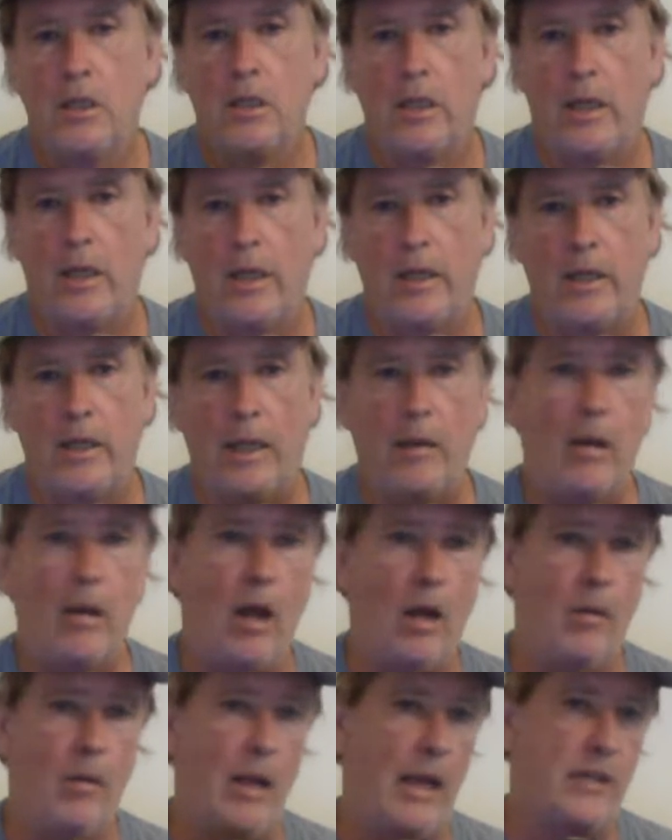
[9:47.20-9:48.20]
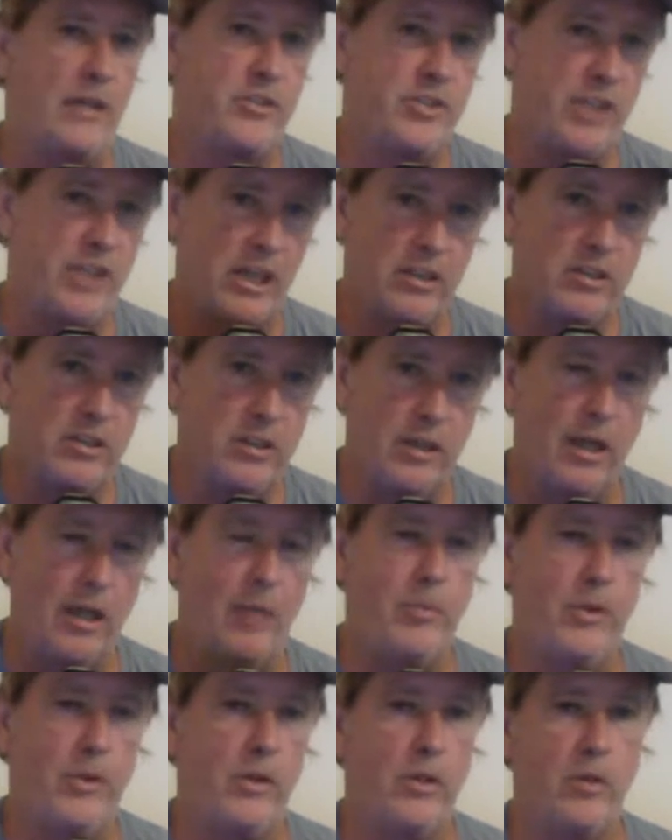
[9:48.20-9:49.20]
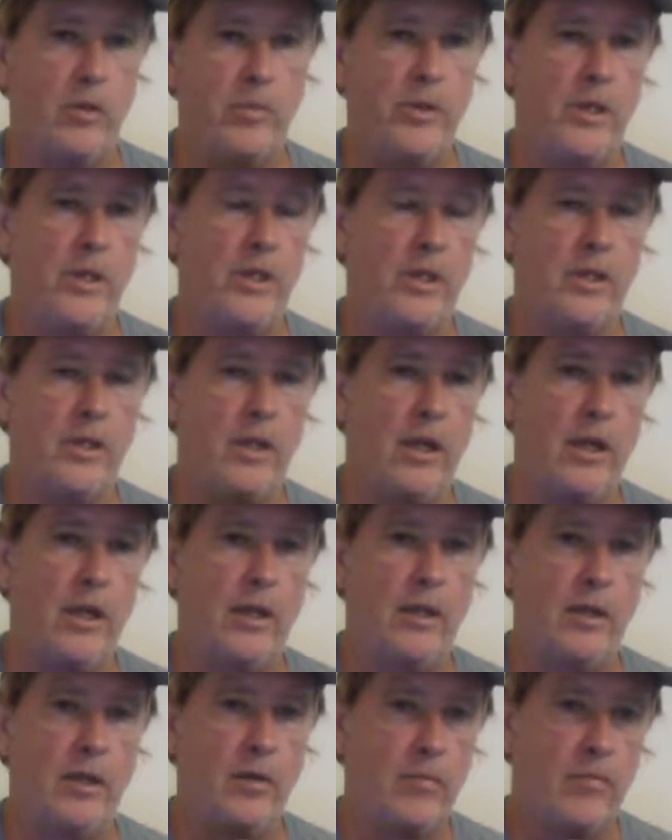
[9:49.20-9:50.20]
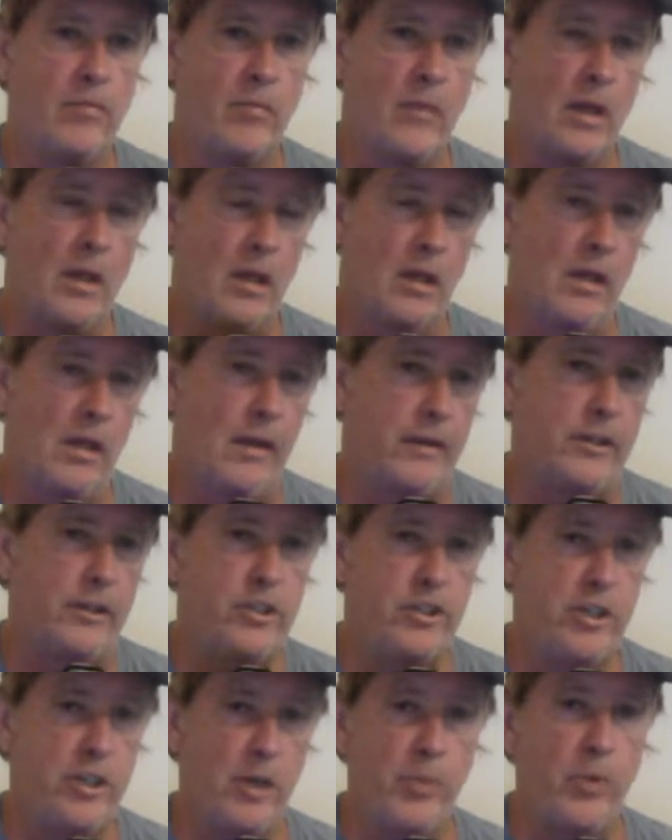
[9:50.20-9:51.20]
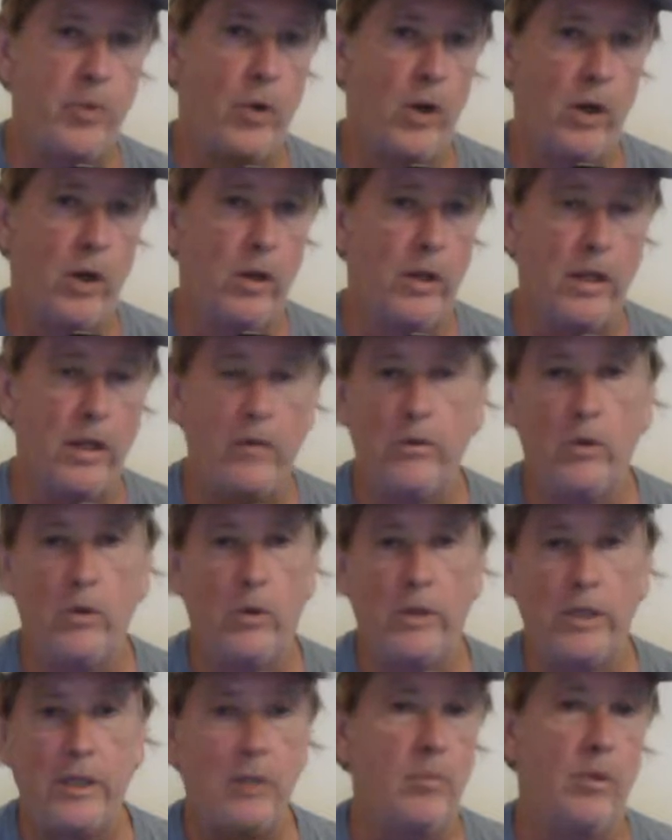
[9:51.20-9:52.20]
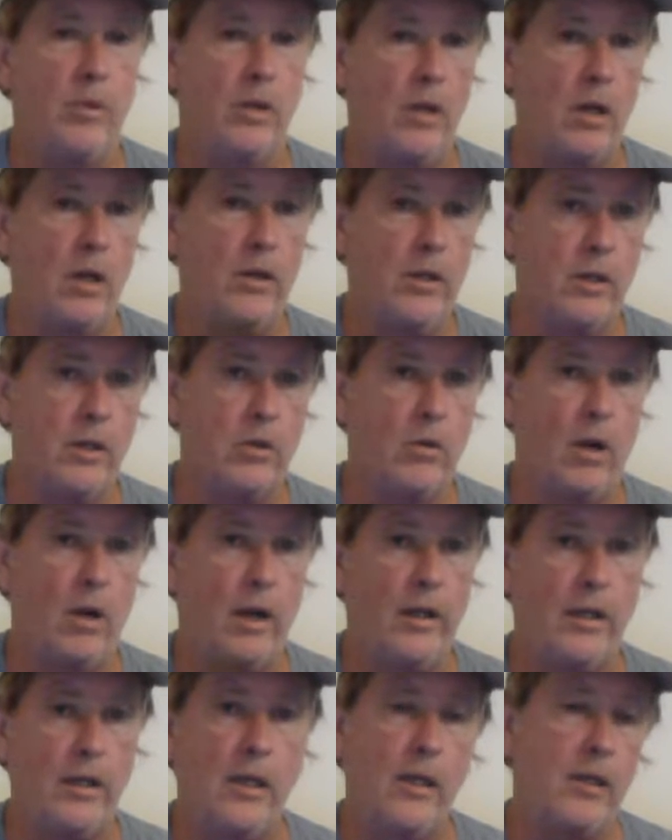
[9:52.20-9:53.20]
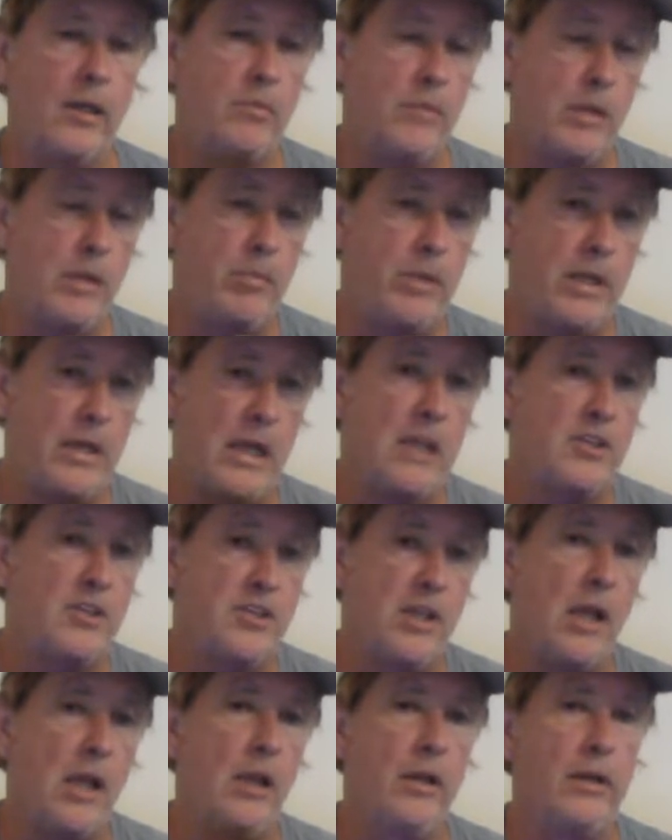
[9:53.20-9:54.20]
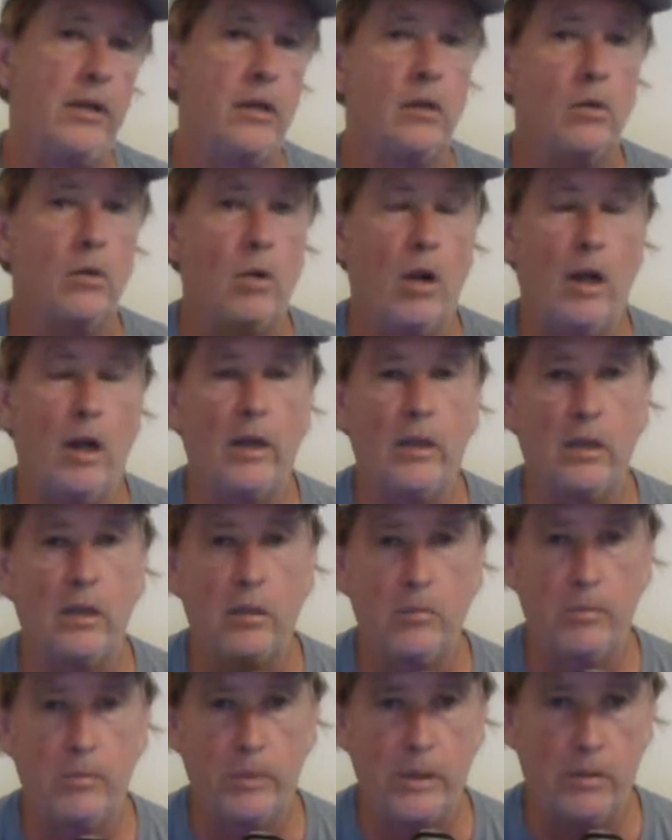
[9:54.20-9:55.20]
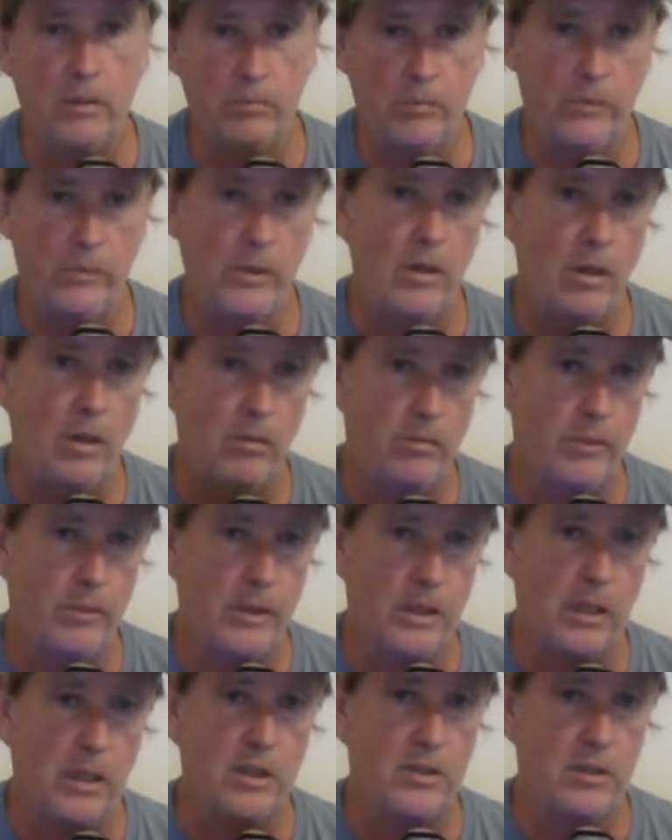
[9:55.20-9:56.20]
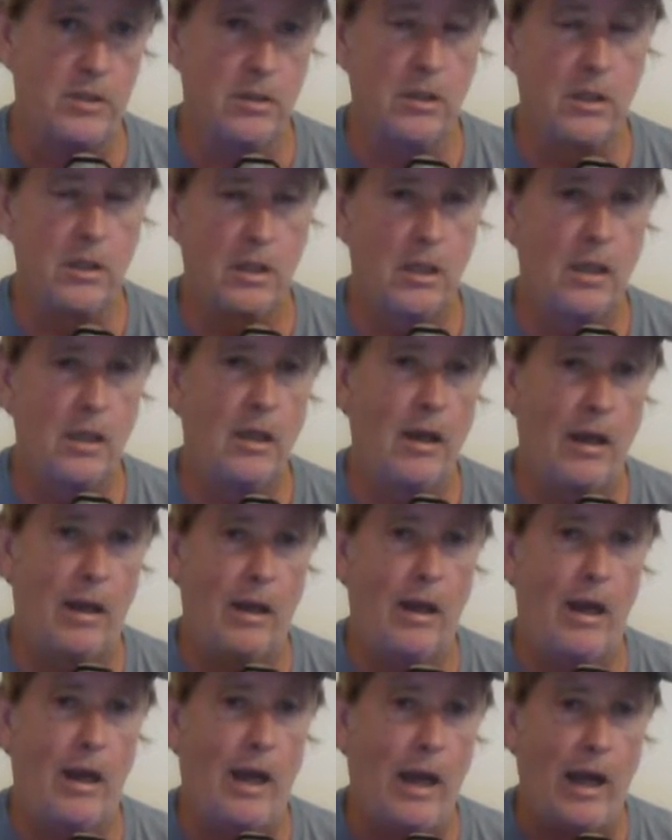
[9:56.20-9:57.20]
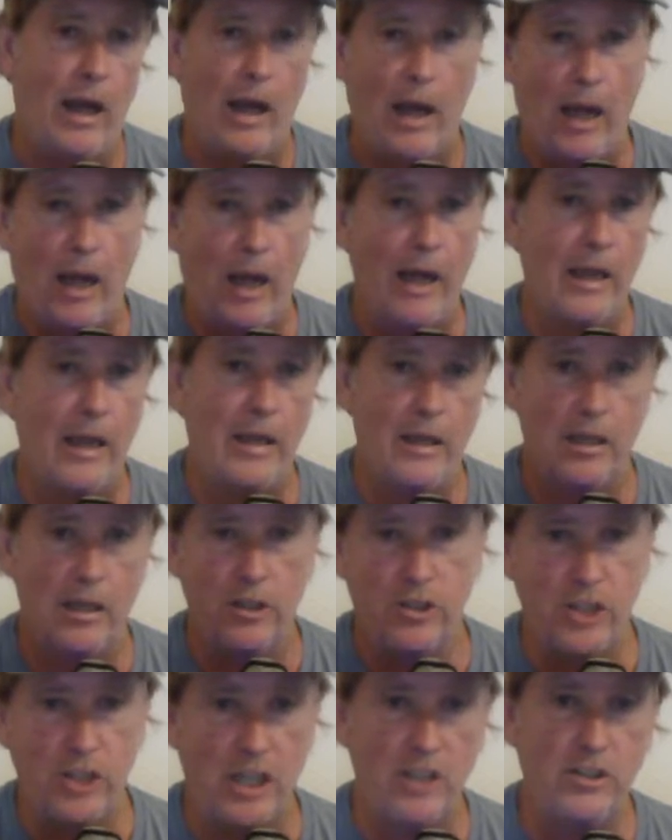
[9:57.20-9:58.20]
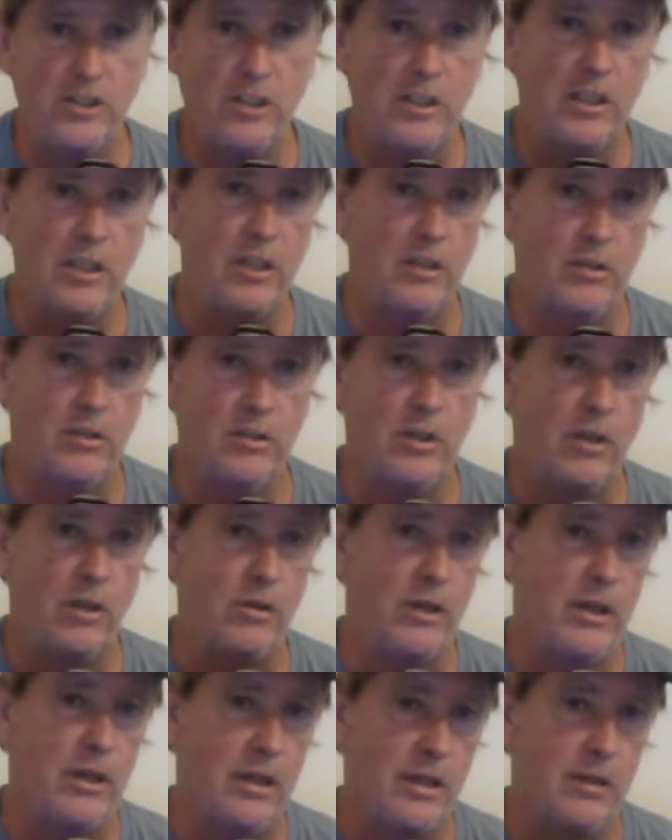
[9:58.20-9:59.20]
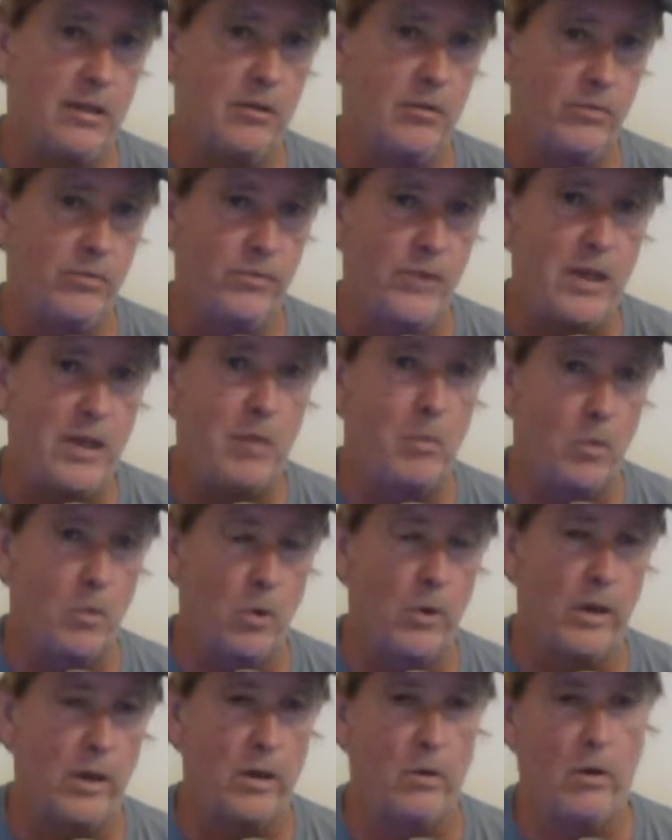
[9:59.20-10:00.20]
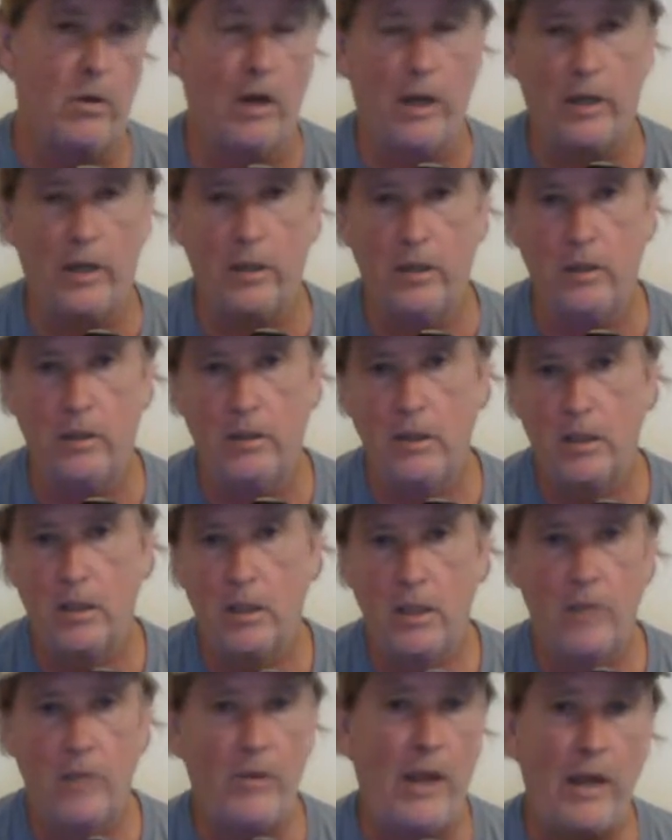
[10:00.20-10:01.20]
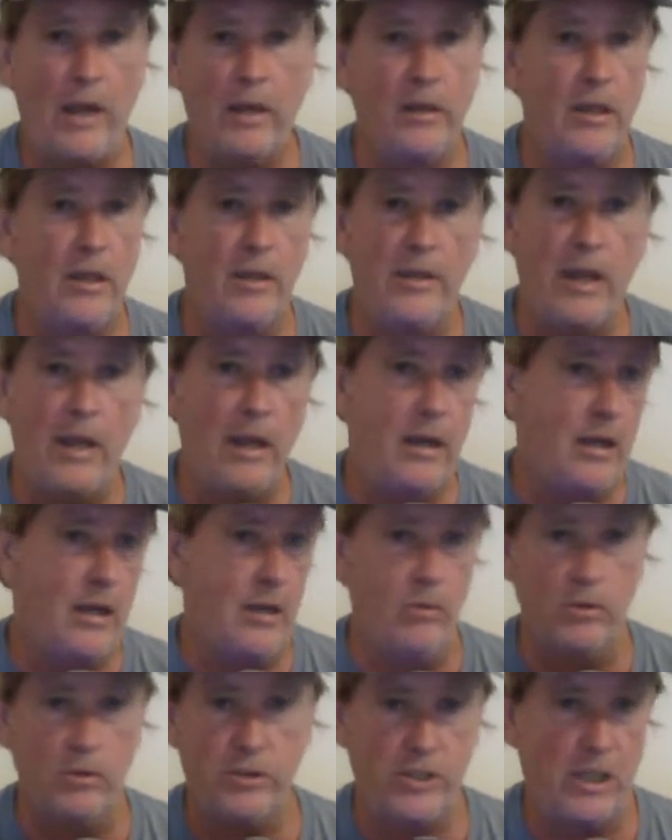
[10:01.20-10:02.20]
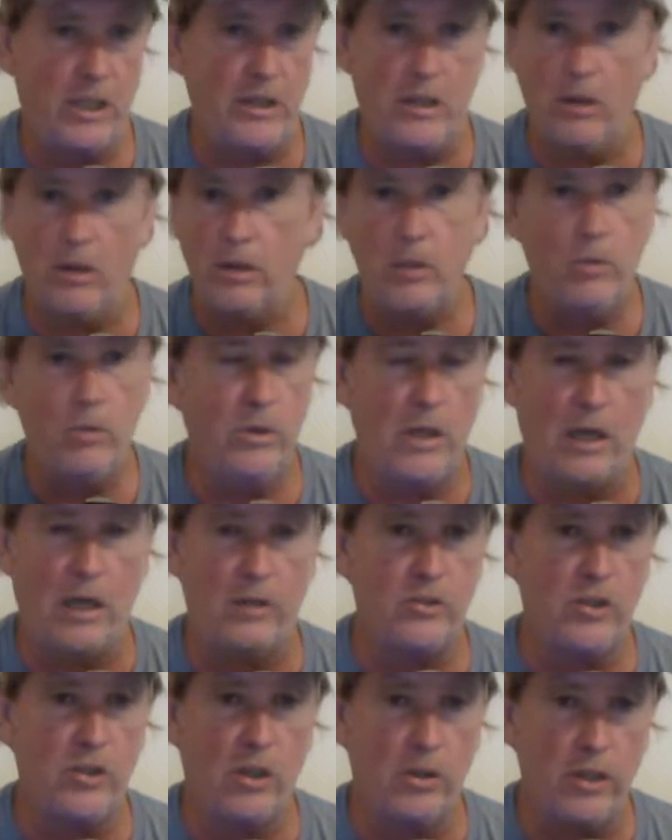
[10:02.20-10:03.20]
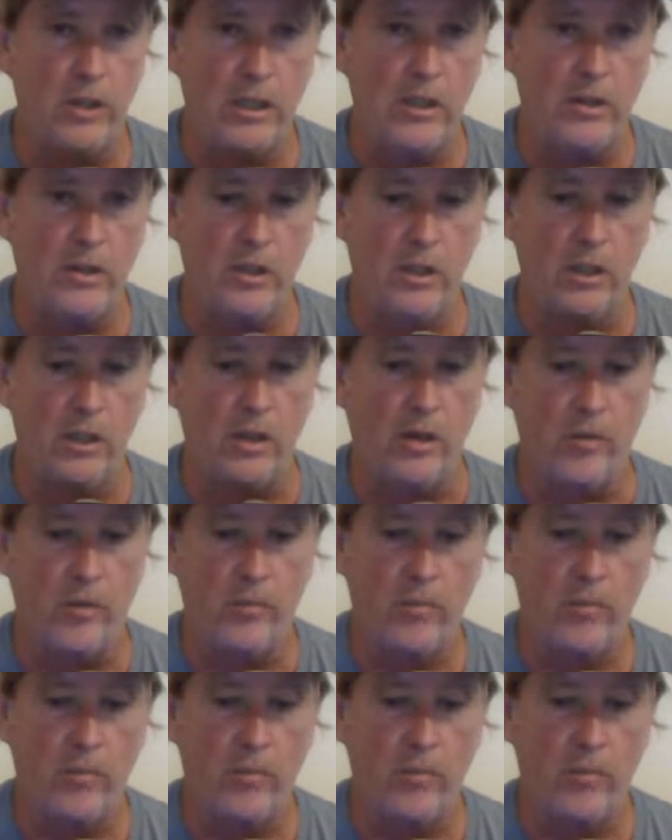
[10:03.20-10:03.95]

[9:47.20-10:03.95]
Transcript: And I sexed it up a little bit. And at least temporarily, even though it didn't belong in erotica, it began selling in erotica. But, because I adjusted it so that it fit more in erotica. If I hadn't done that, it would have sat there and it not have sold anything.